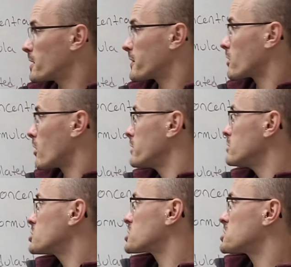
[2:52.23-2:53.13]
but they're on
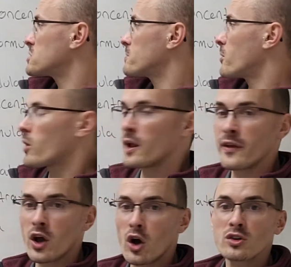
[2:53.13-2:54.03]
nutrition support and
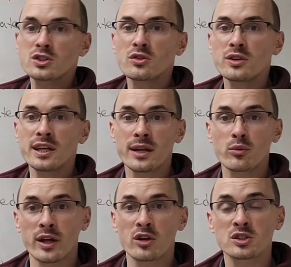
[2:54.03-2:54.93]
they also need a
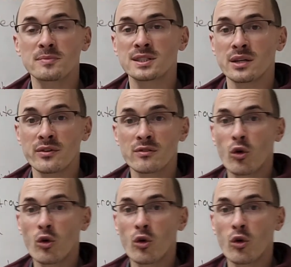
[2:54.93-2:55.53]
renal specific